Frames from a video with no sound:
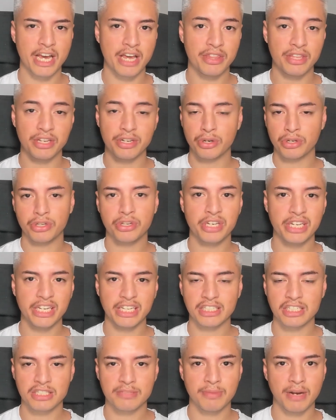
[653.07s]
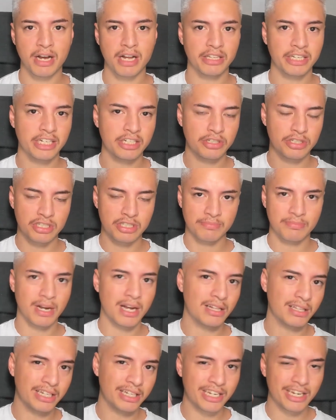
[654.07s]
They're not unique to Smart Lead because Smart
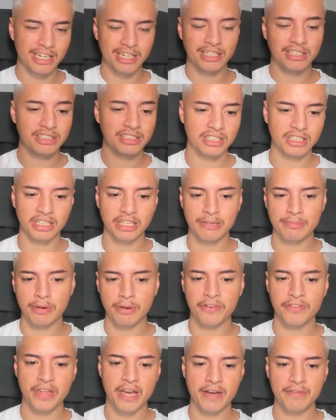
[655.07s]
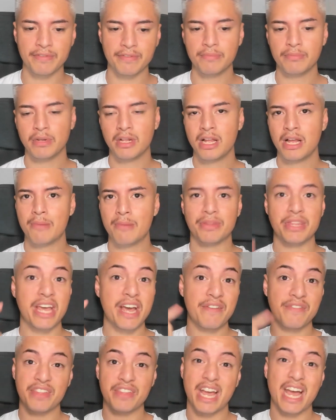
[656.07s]
Lead and Instantly both have them, but they
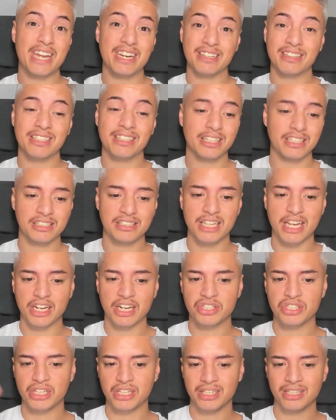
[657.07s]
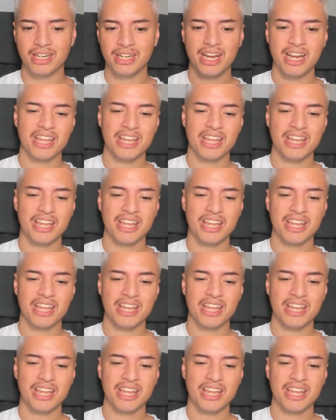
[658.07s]
have the analytics section,